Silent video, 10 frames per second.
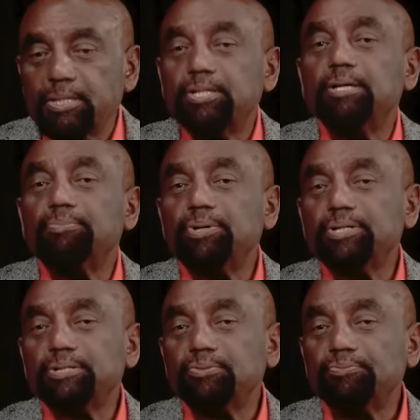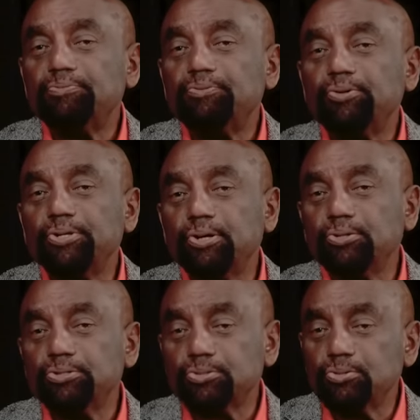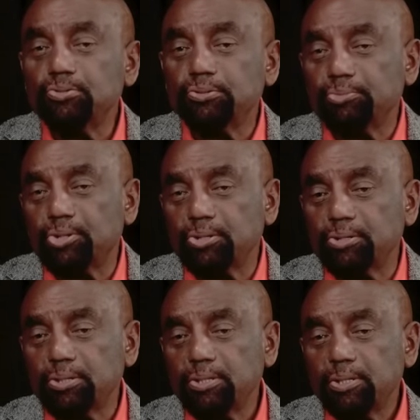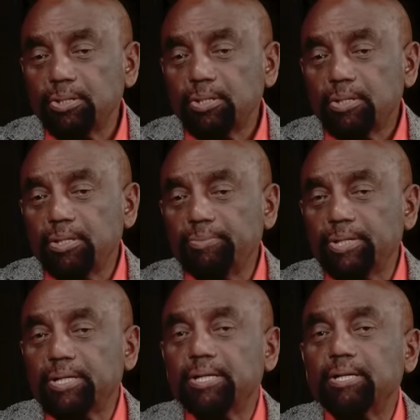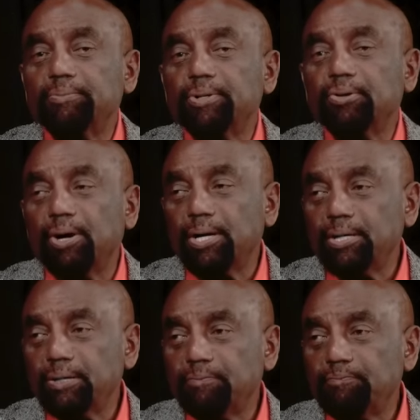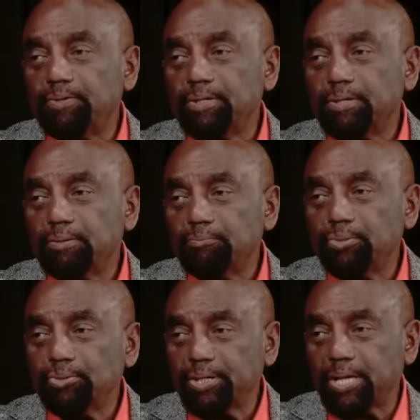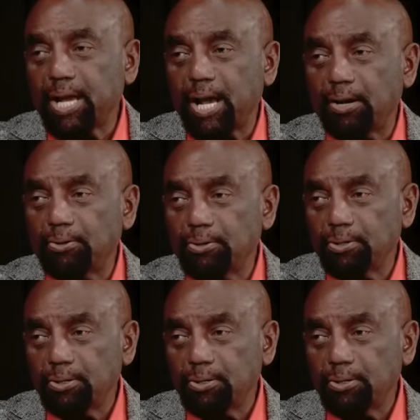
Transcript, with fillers: tell Punty before he go to school tomorrow, he better get up and go out there and milk that cow